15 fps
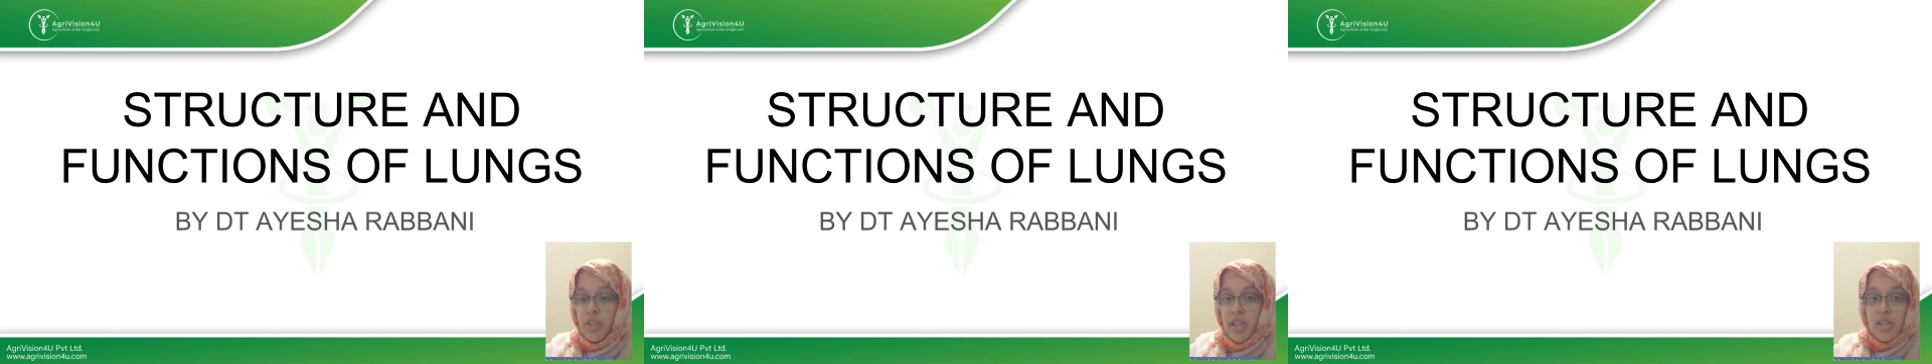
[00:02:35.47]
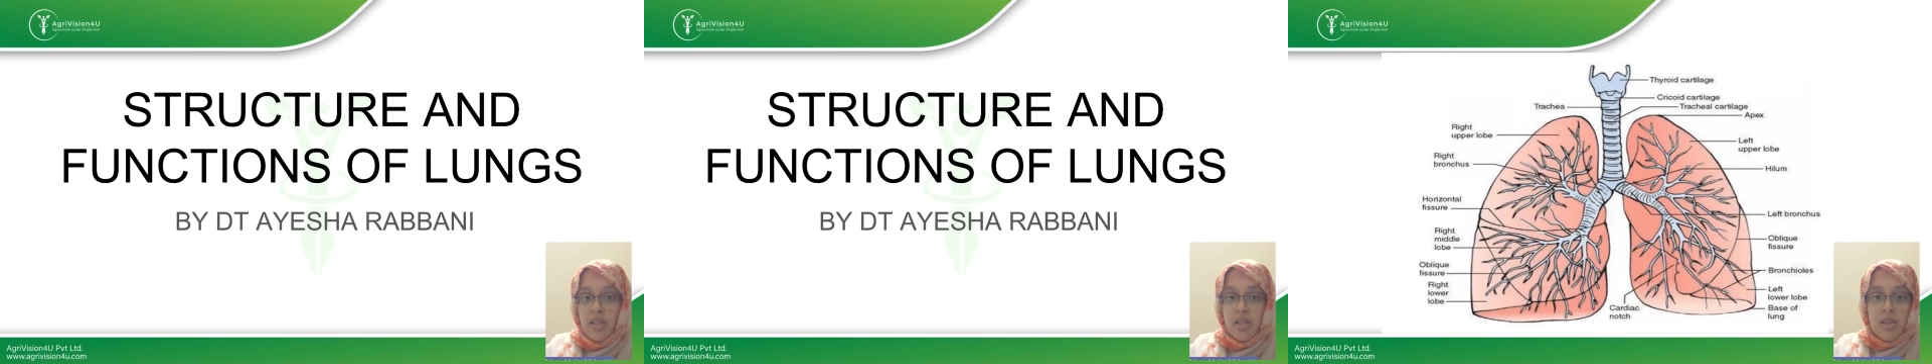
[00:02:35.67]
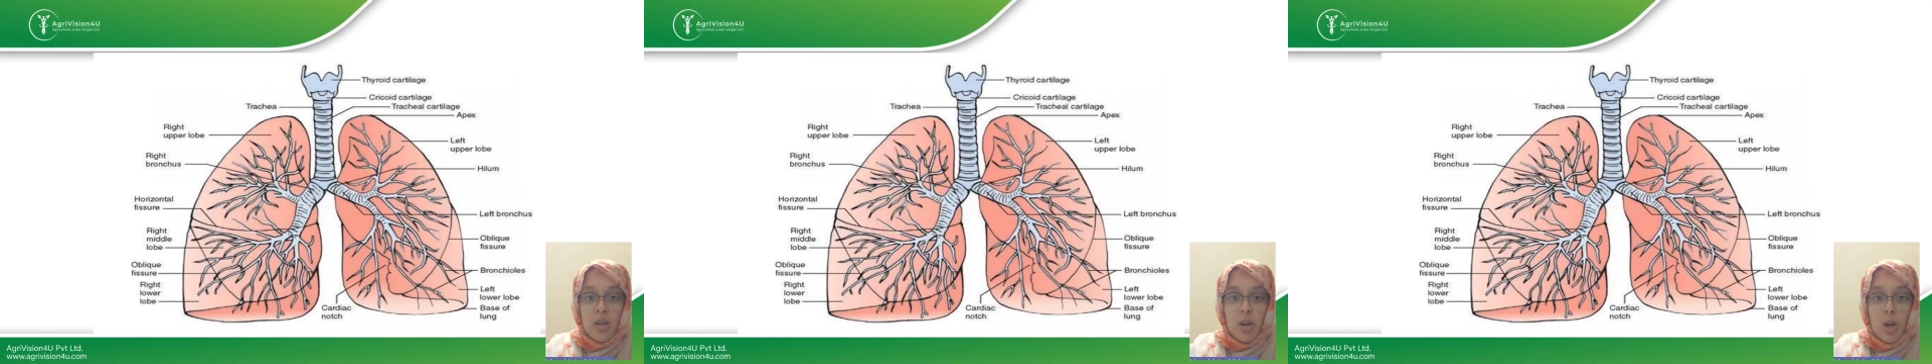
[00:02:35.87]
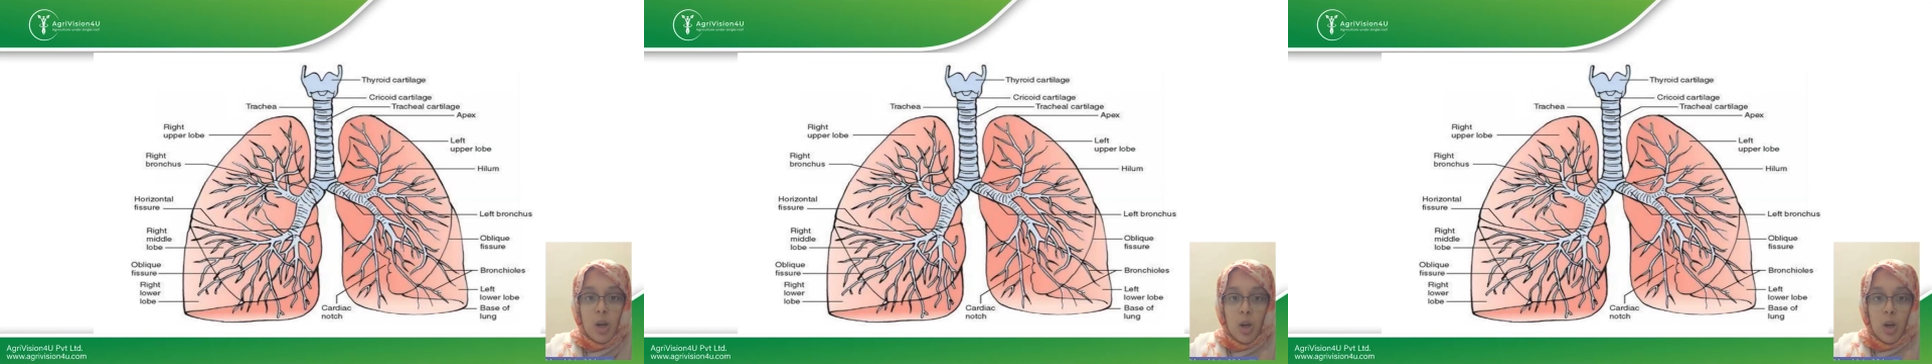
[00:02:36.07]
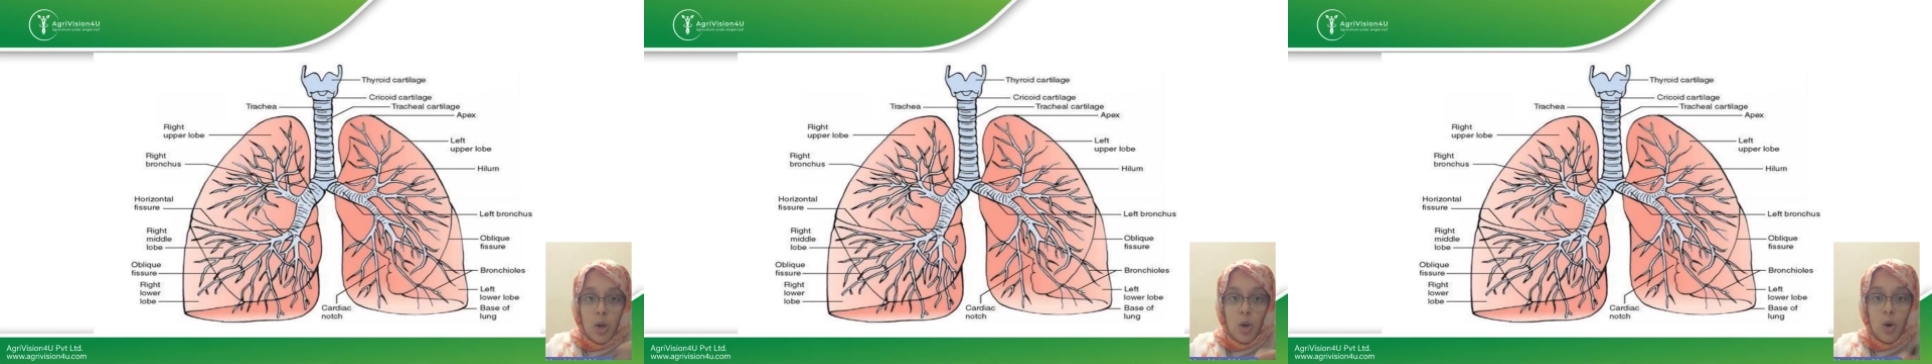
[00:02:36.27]
this
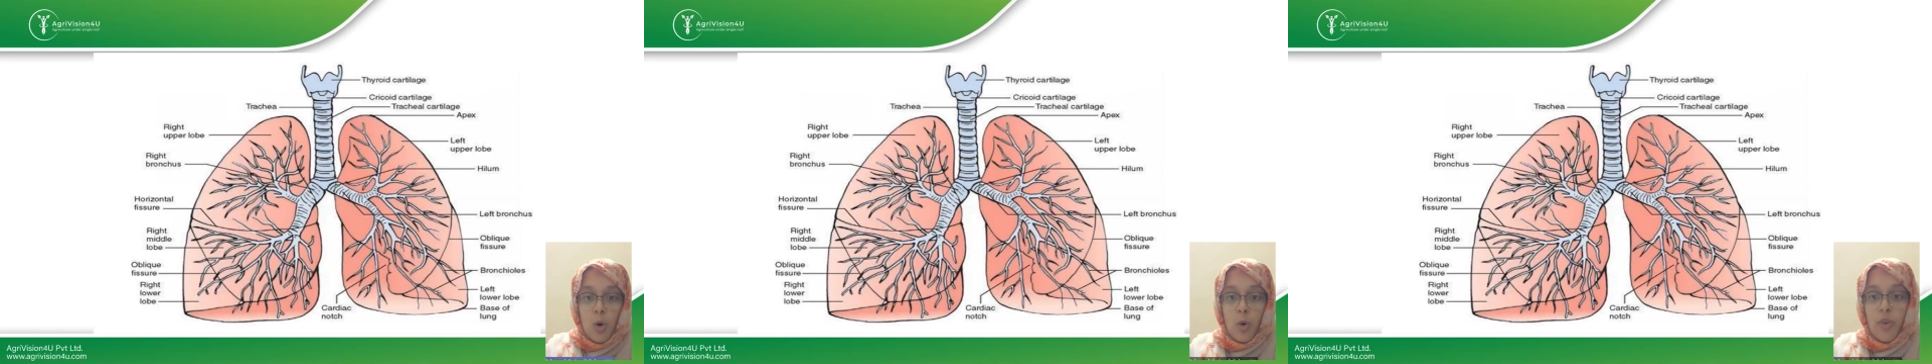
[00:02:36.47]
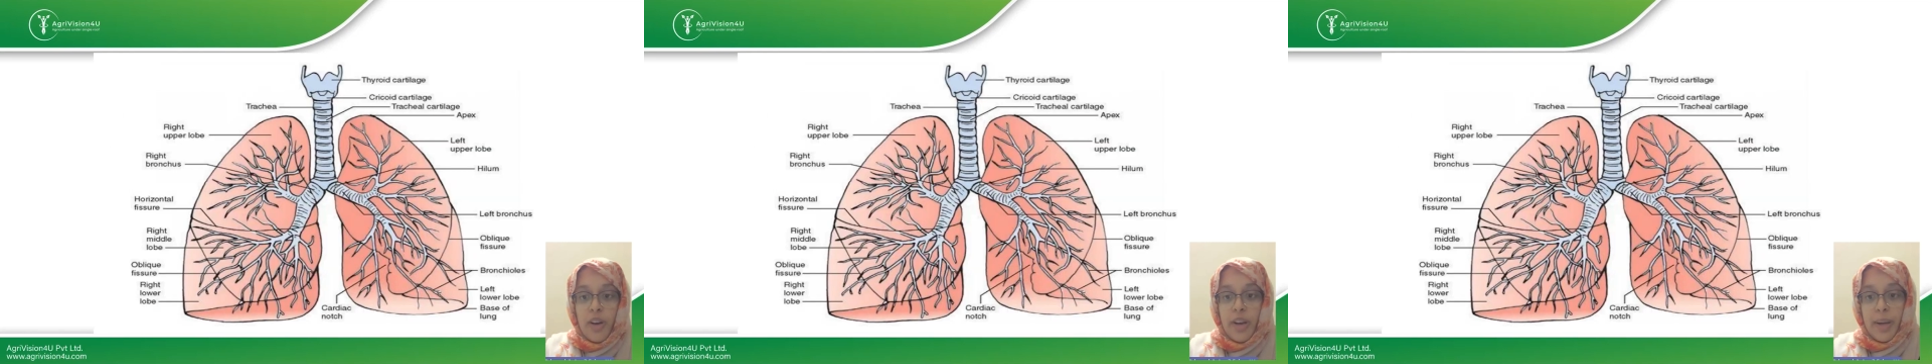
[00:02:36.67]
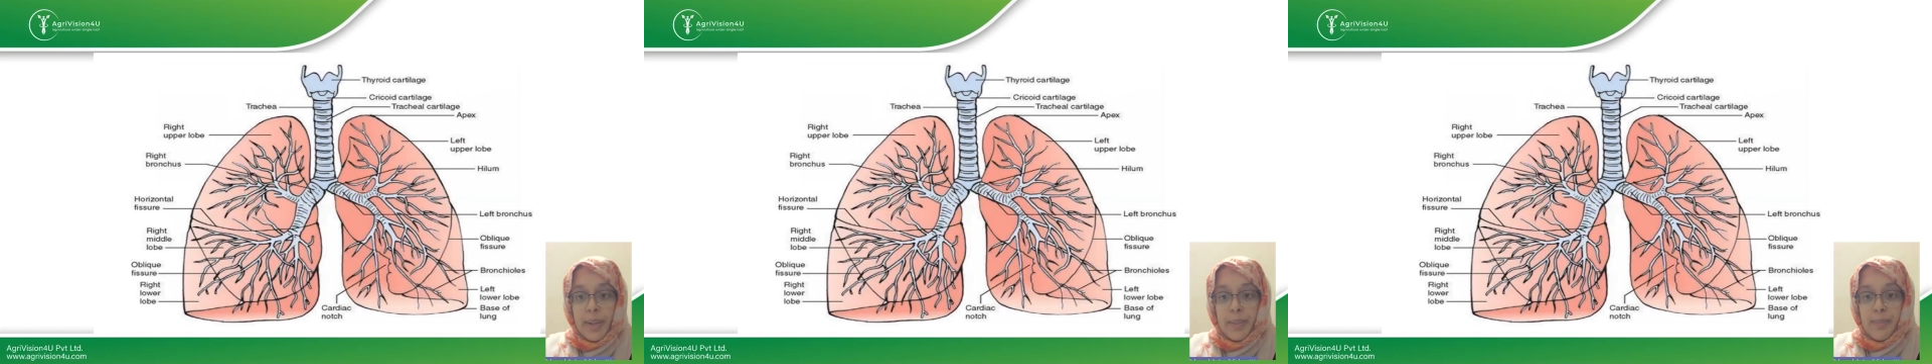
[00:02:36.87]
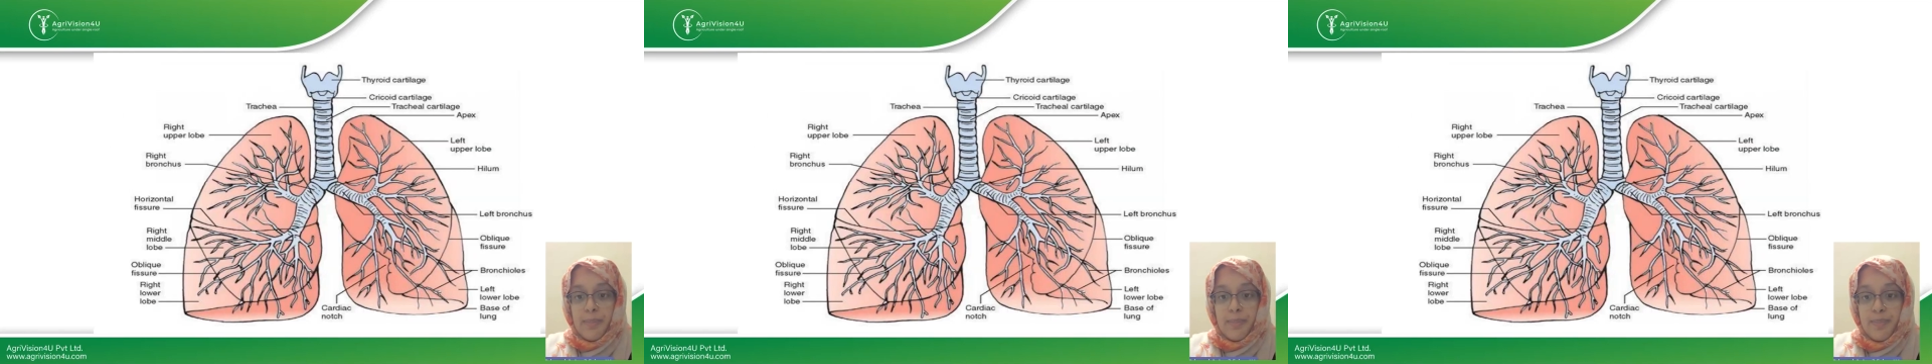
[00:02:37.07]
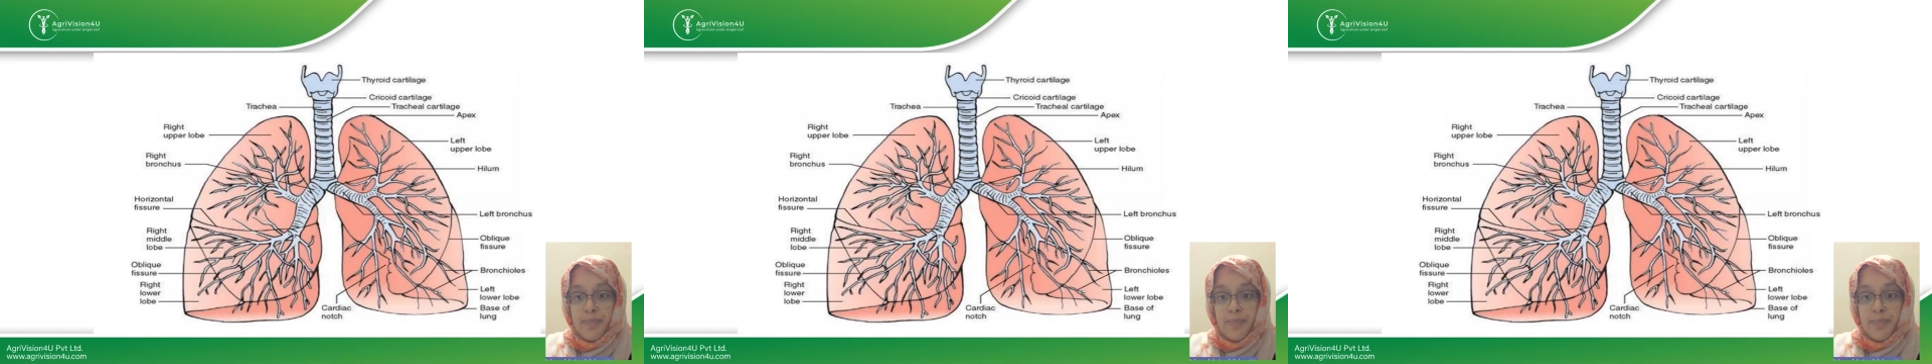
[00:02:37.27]
over here.